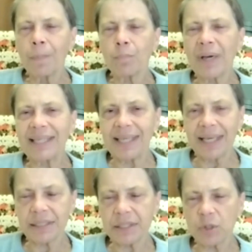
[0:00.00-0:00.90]
My
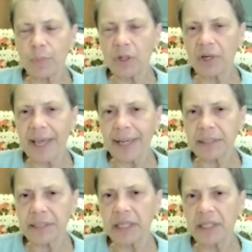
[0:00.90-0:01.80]
guess is
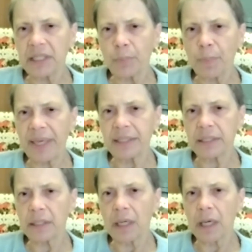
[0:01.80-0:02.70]
Miralax can depend
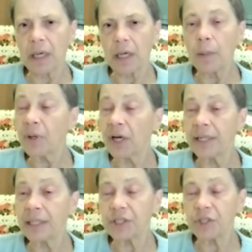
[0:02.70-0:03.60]

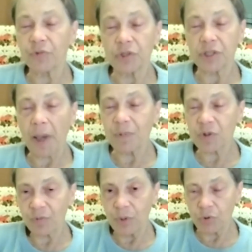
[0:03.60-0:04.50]
upon the different
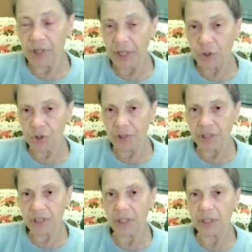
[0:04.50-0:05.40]
types of
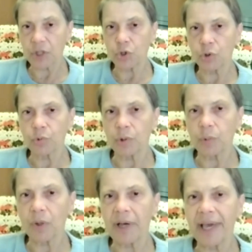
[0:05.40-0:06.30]
mutations that the children
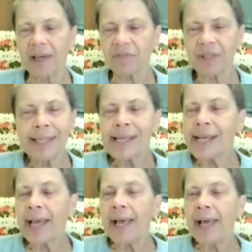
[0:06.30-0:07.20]
will have.
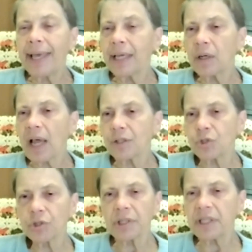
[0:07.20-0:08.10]
And
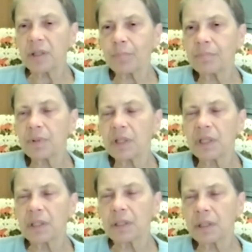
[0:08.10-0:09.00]
certainly
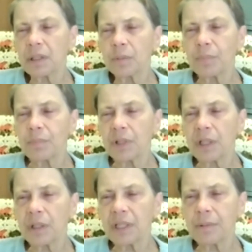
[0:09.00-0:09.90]

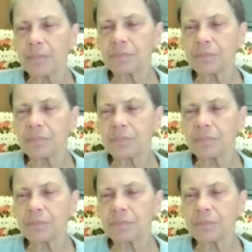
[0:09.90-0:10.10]
the